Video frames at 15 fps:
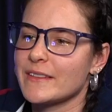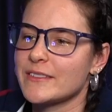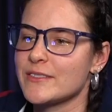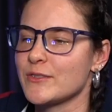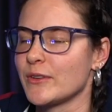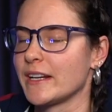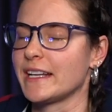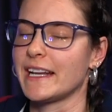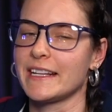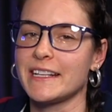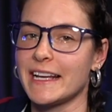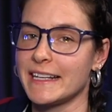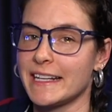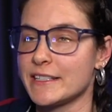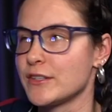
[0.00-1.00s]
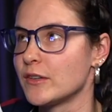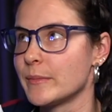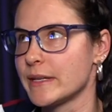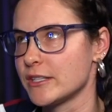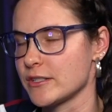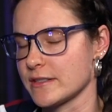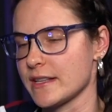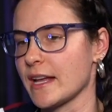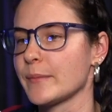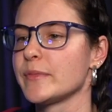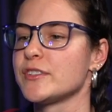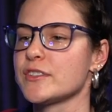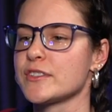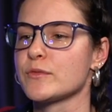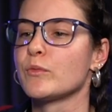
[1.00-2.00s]
either. Sorry, and I and I don't mean just that,
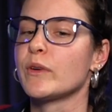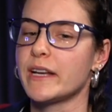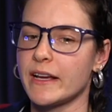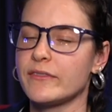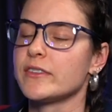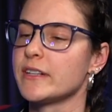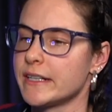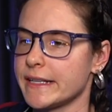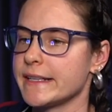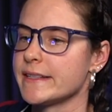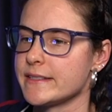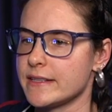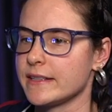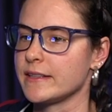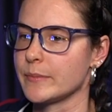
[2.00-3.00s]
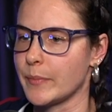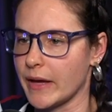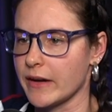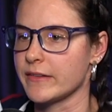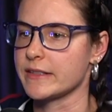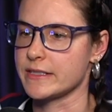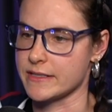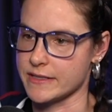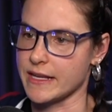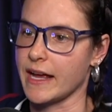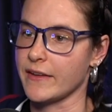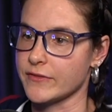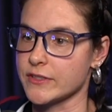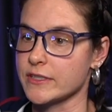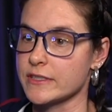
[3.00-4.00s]
but just whatever it is that the parent is
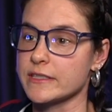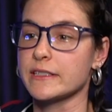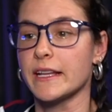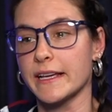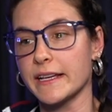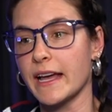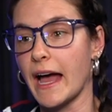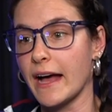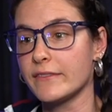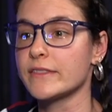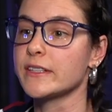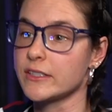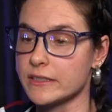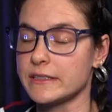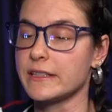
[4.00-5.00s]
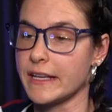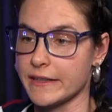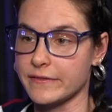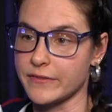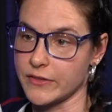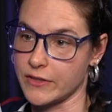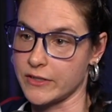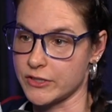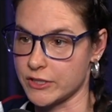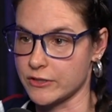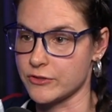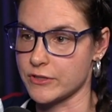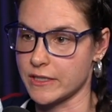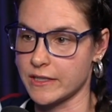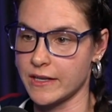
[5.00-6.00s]
after to like have a good life for their
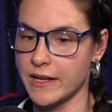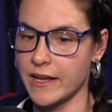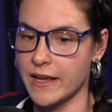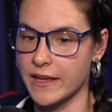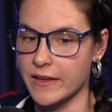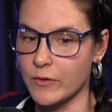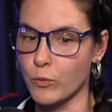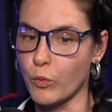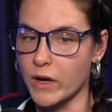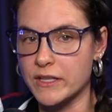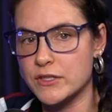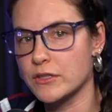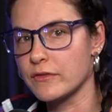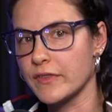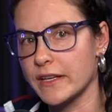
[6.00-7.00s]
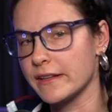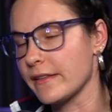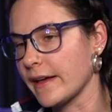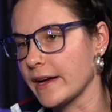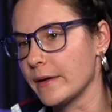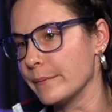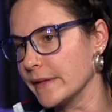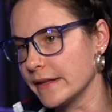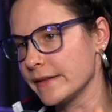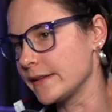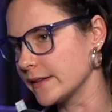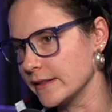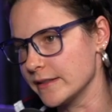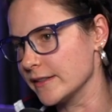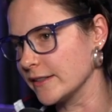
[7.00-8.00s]
children. Mm-hmm once you've hit like a
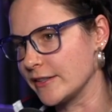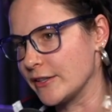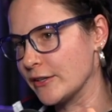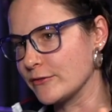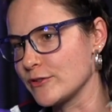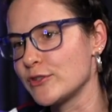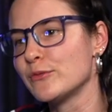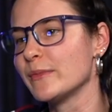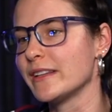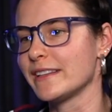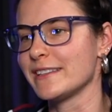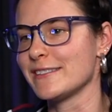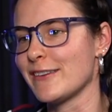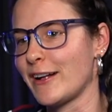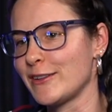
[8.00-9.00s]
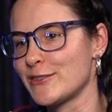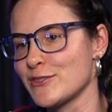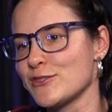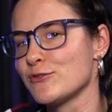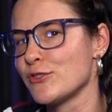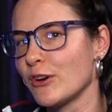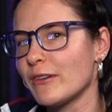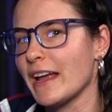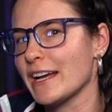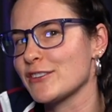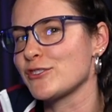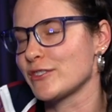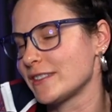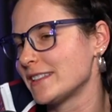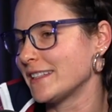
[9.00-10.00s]
million or you know 2 million dollars, you don't
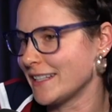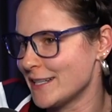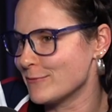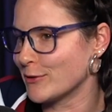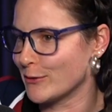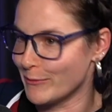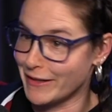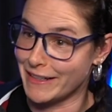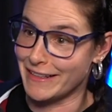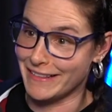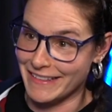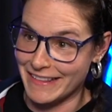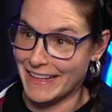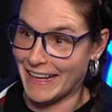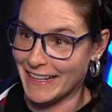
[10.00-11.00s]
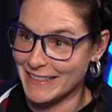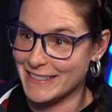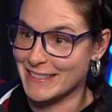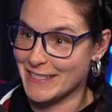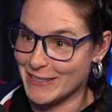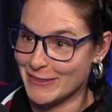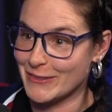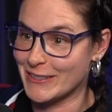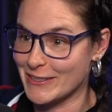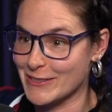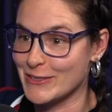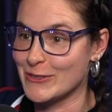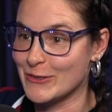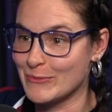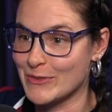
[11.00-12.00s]
actually need more money than that to
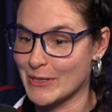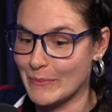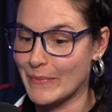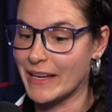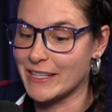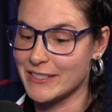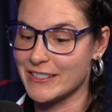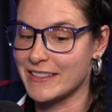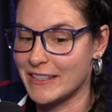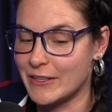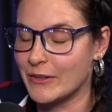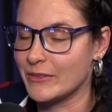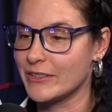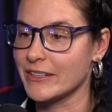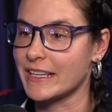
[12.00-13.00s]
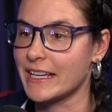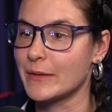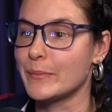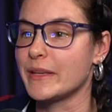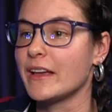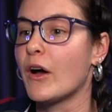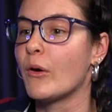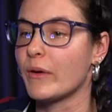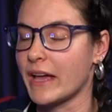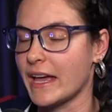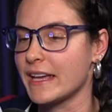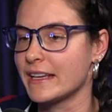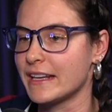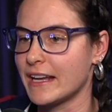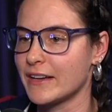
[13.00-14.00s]
assume to make, you know, your kid be
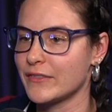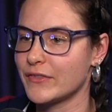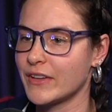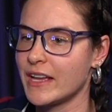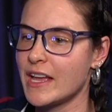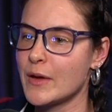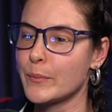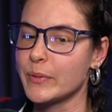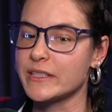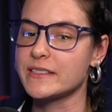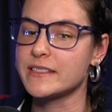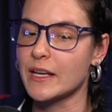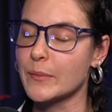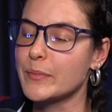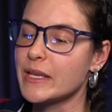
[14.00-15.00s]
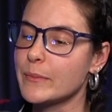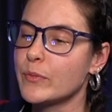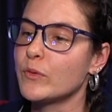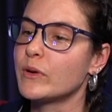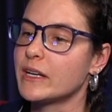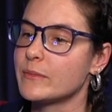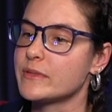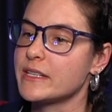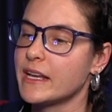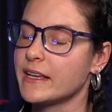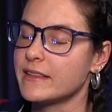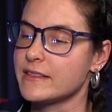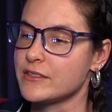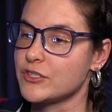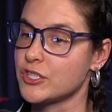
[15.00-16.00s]
okay enough. But some people what I'm
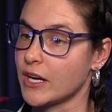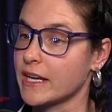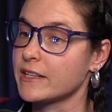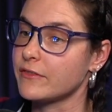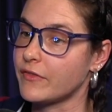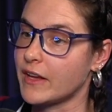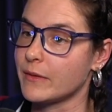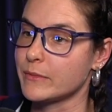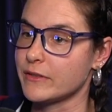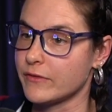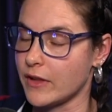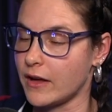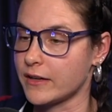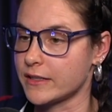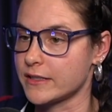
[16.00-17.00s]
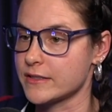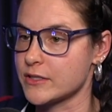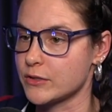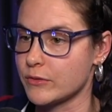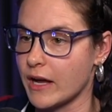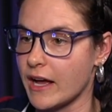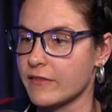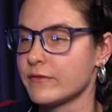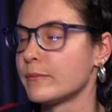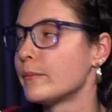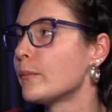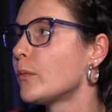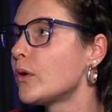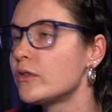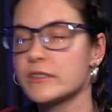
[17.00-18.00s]
saying these giant family vloggers who have
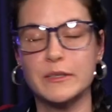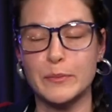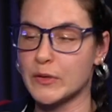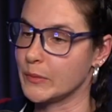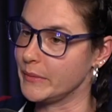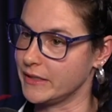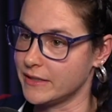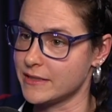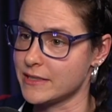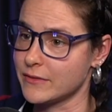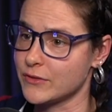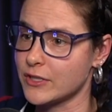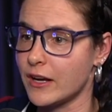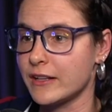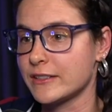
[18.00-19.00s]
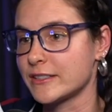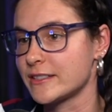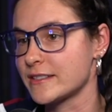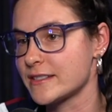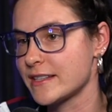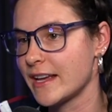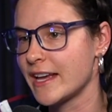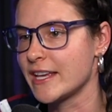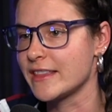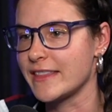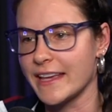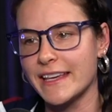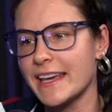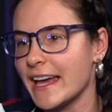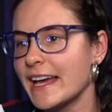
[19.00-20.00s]
multiple millions of dollars,
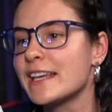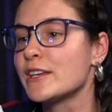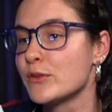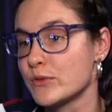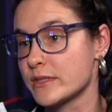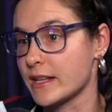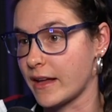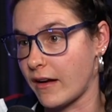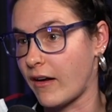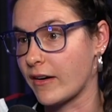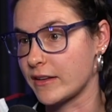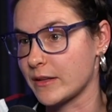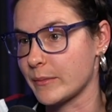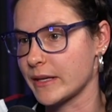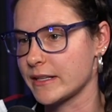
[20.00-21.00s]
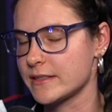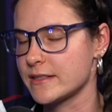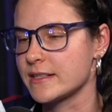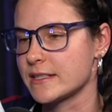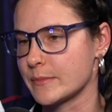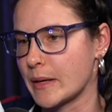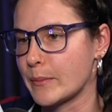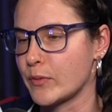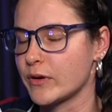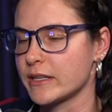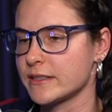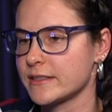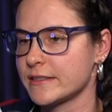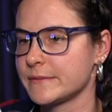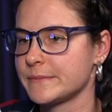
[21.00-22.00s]
they can't use that argument is my
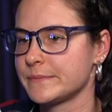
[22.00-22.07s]
point.